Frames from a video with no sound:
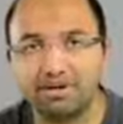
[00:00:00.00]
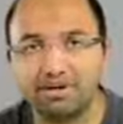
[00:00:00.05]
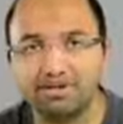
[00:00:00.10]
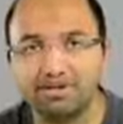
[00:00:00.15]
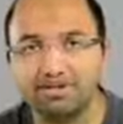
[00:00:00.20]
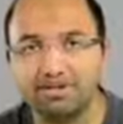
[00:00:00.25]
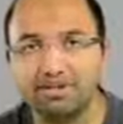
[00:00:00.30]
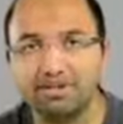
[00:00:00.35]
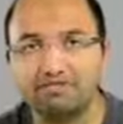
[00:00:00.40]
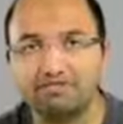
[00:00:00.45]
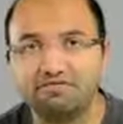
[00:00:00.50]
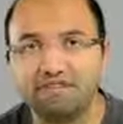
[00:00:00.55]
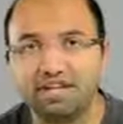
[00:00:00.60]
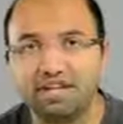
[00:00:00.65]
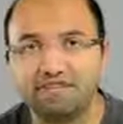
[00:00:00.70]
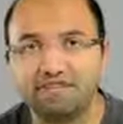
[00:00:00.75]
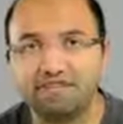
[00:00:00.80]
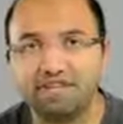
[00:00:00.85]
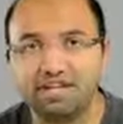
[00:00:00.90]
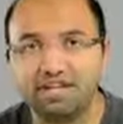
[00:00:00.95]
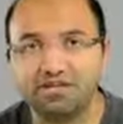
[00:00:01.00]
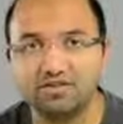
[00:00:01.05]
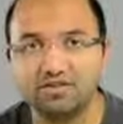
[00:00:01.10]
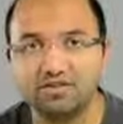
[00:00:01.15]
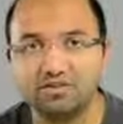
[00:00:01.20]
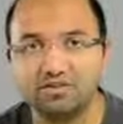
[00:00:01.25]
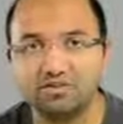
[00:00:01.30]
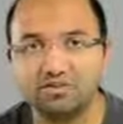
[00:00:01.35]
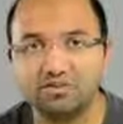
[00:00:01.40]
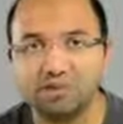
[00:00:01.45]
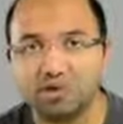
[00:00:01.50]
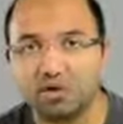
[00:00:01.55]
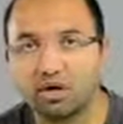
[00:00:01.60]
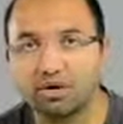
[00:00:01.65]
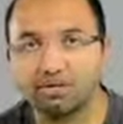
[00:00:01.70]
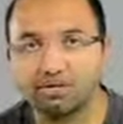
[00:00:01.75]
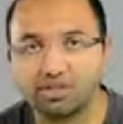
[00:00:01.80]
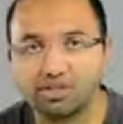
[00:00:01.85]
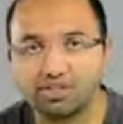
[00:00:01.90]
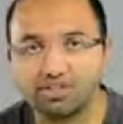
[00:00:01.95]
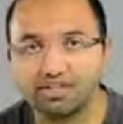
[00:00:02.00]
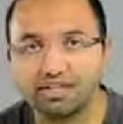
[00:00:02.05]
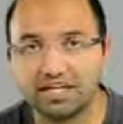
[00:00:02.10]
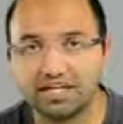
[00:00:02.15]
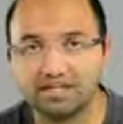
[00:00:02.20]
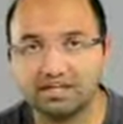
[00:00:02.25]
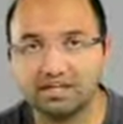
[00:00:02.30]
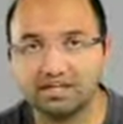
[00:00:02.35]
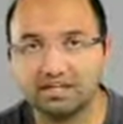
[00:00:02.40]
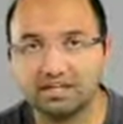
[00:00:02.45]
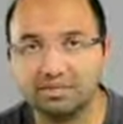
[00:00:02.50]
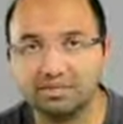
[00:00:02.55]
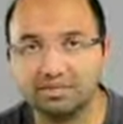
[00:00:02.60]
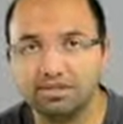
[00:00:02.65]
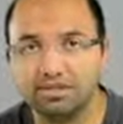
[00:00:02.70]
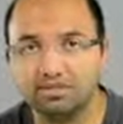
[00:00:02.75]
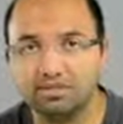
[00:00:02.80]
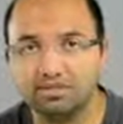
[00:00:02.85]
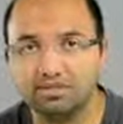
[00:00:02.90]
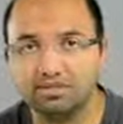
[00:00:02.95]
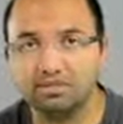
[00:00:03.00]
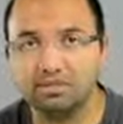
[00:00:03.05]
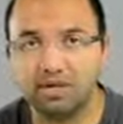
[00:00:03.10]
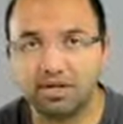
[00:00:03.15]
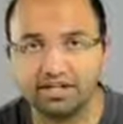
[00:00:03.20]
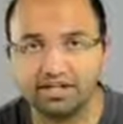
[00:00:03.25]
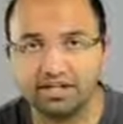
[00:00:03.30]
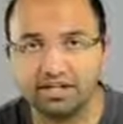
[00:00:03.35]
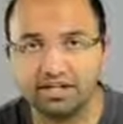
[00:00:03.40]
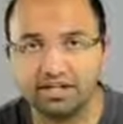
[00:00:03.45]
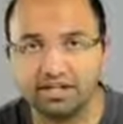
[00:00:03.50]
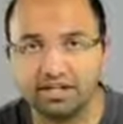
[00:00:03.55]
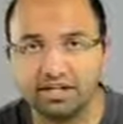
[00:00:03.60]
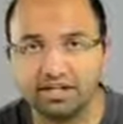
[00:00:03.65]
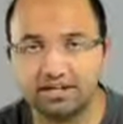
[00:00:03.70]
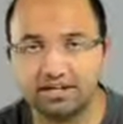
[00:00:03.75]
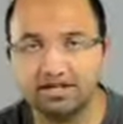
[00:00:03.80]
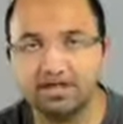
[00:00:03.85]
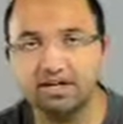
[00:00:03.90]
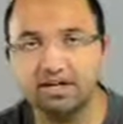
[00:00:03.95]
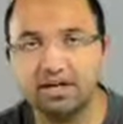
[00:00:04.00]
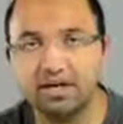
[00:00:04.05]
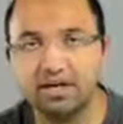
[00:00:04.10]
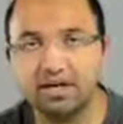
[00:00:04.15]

about 3,000 to 5,000 program erase cycles. That means you write to the NAND,